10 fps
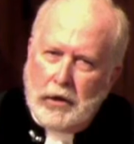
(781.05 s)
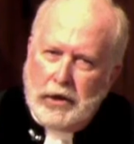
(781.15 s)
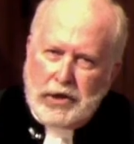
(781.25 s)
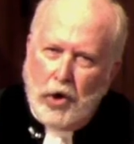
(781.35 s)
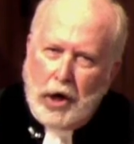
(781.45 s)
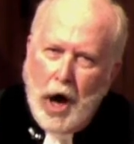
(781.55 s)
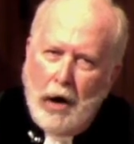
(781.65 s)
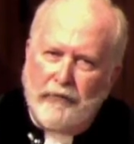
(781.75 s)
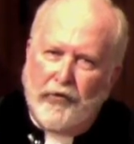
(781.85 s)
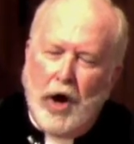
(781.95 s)
is going to
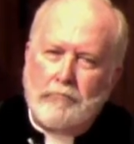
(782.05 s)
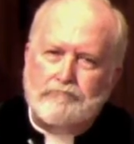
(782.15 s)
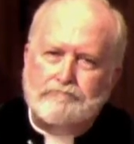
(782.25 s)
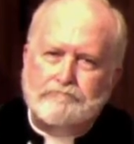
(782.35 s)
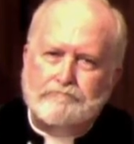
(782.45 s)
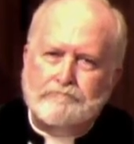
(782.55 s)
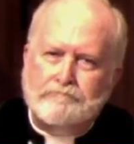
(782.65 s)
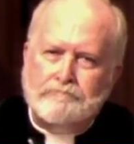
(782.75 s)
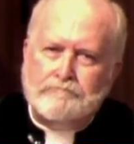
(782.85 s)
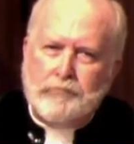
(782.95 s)
come from,
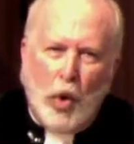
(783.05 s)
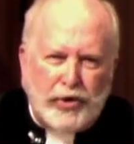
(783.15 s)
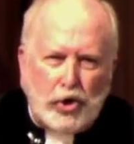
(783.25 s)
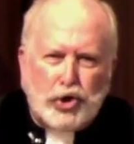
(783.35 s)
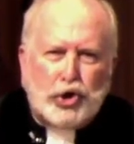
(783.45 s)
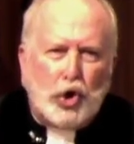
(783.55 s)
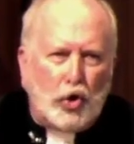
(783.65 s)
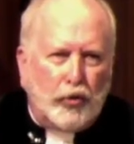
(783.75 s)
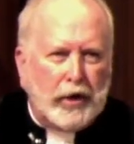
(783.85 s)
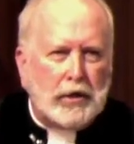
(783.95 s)
what their
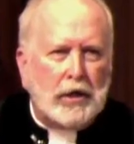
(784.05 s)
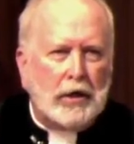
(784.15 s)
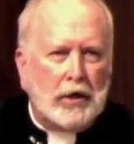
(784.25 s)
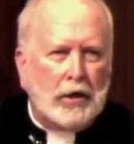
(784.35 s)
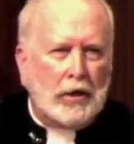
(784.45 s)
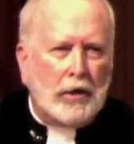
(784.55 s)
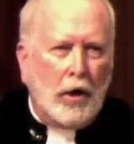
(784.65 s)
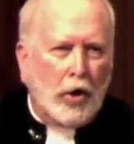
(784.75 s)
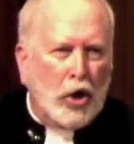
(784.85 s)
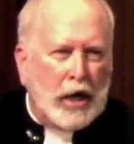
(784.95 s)
children
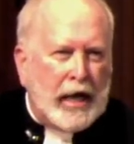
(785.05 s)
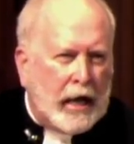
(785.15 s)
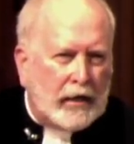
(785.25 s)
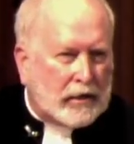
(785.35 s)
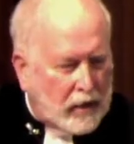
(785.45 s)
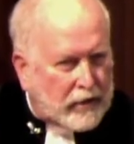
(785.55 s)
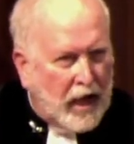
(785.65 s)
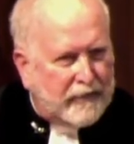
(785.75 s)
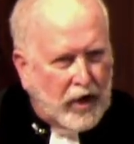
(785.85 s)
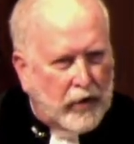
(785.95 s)
are going to eat
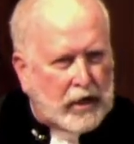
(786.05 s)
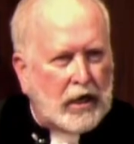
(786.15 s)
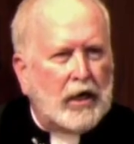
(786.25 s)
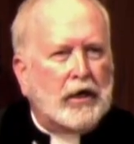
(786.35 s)
that very day?